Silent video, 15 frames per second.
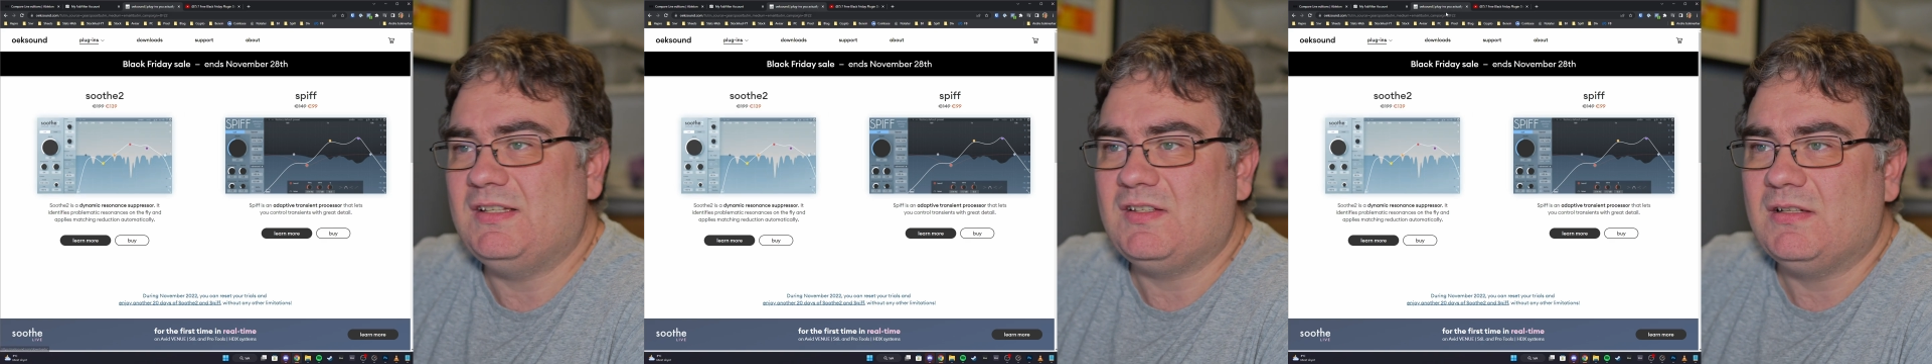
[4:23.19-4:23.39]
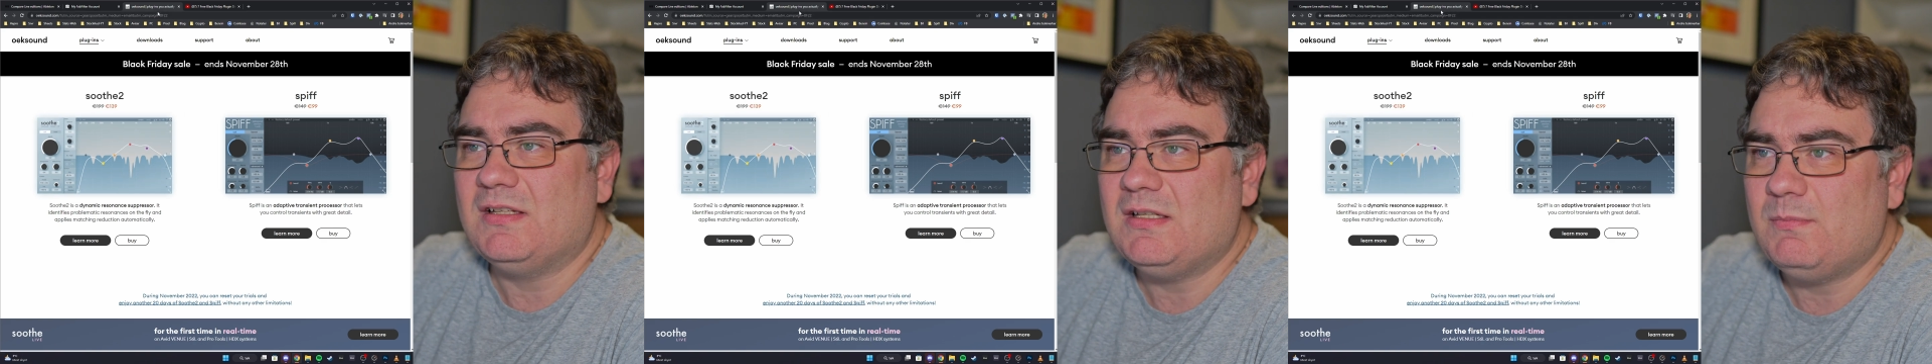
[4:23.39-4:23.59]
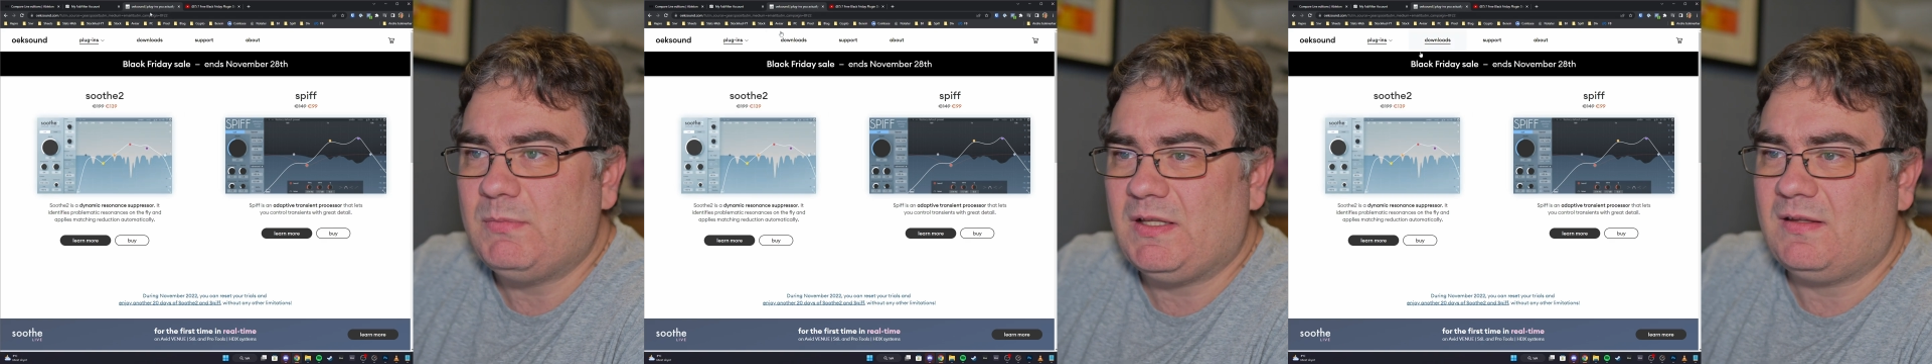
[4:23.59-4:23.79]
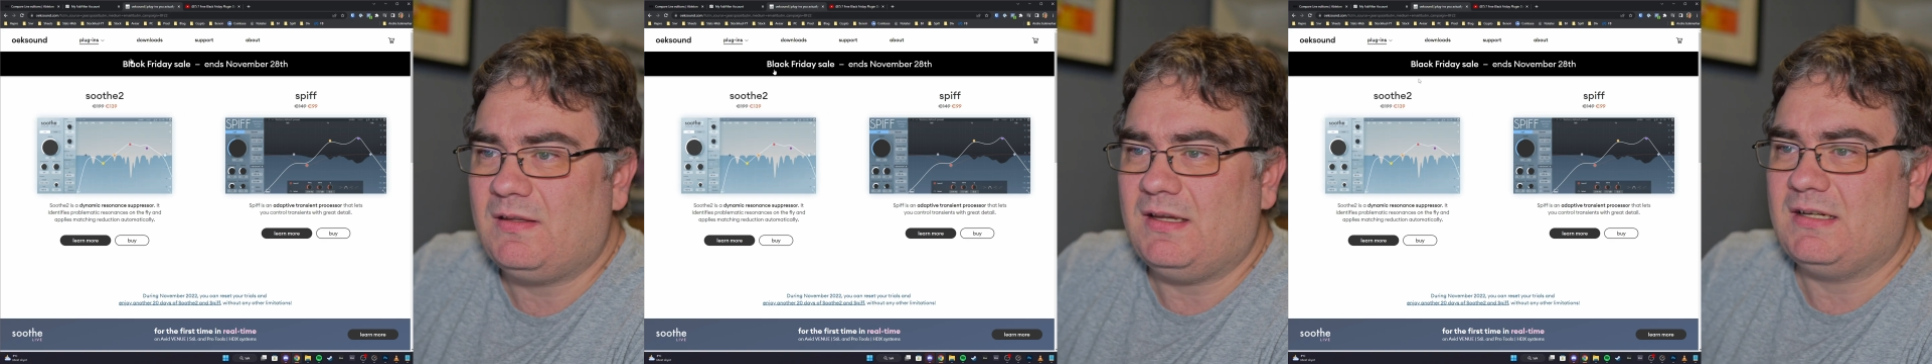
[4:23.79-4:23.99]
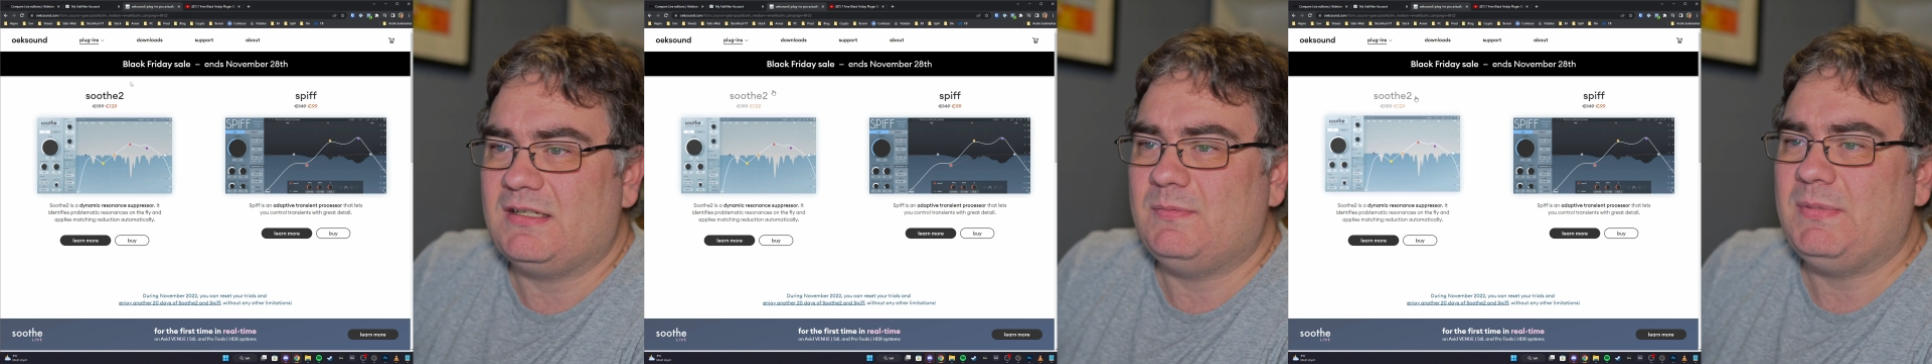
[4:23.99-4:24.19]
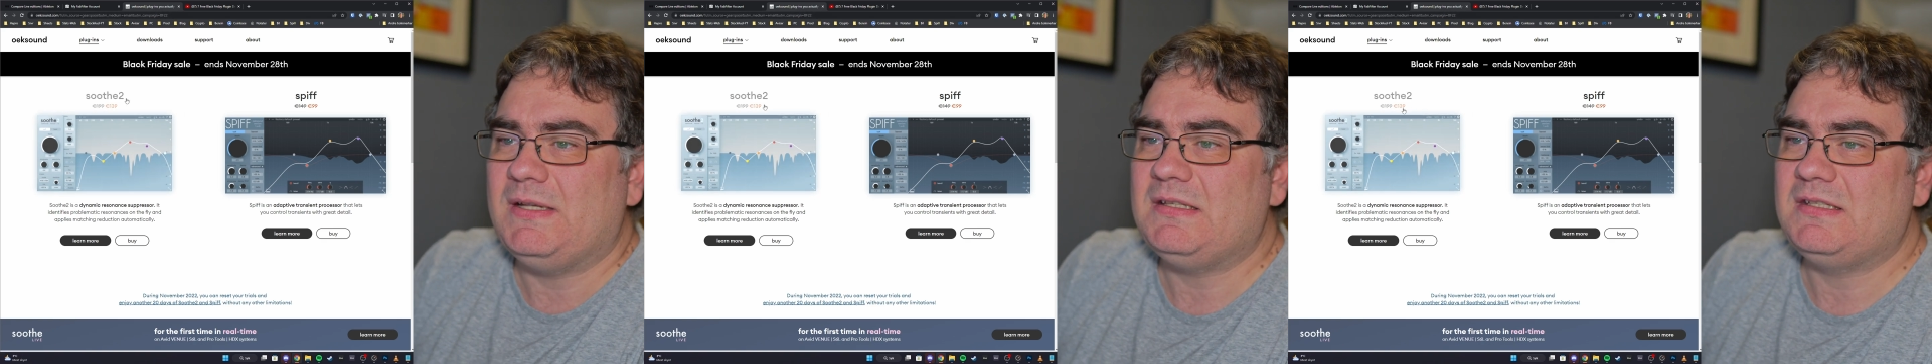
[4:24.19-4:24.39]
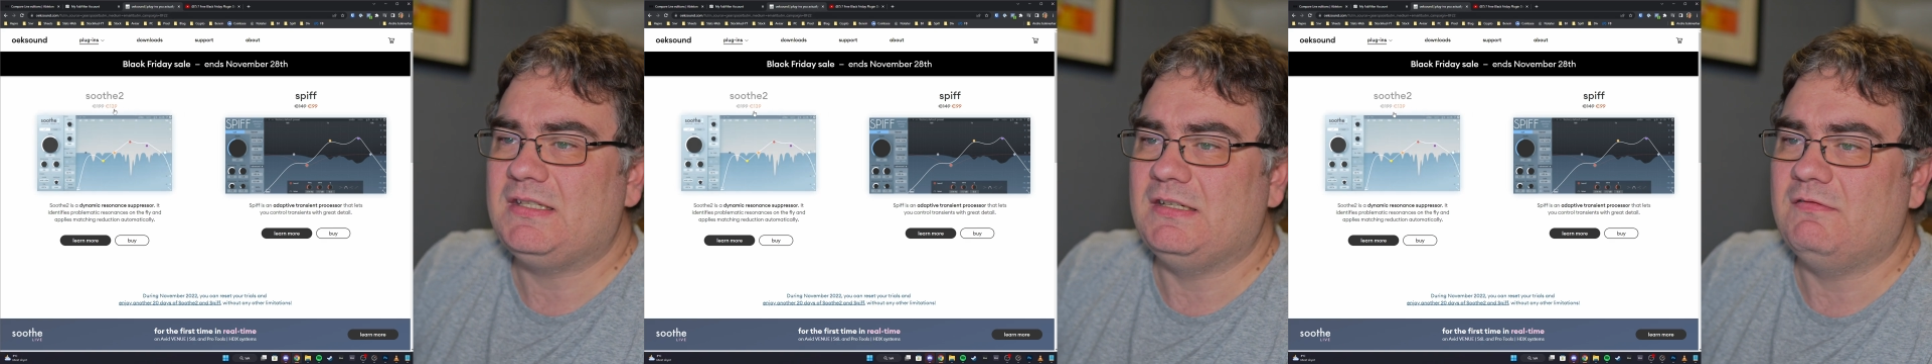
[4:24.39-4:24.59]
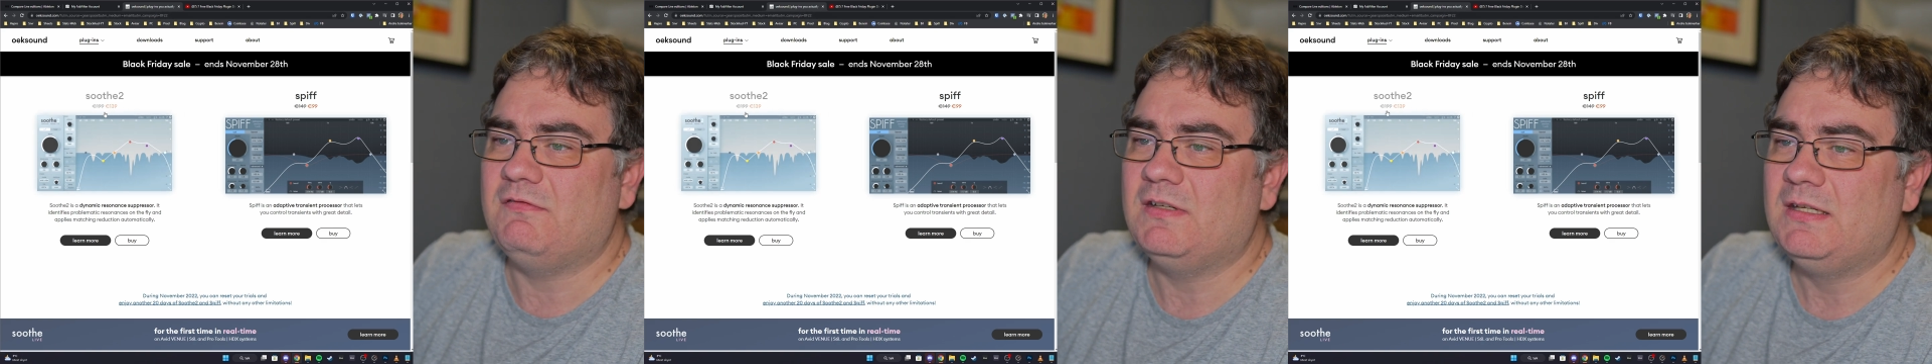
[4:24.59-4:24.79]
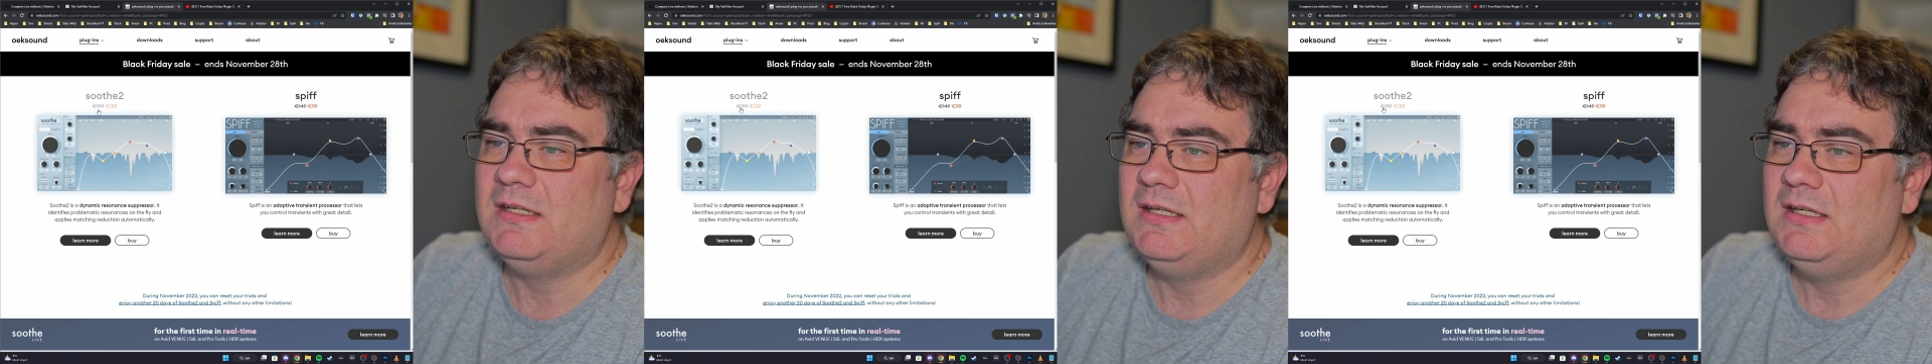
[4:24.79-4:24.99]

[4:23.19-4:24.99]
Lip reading: It's a little bit expensive,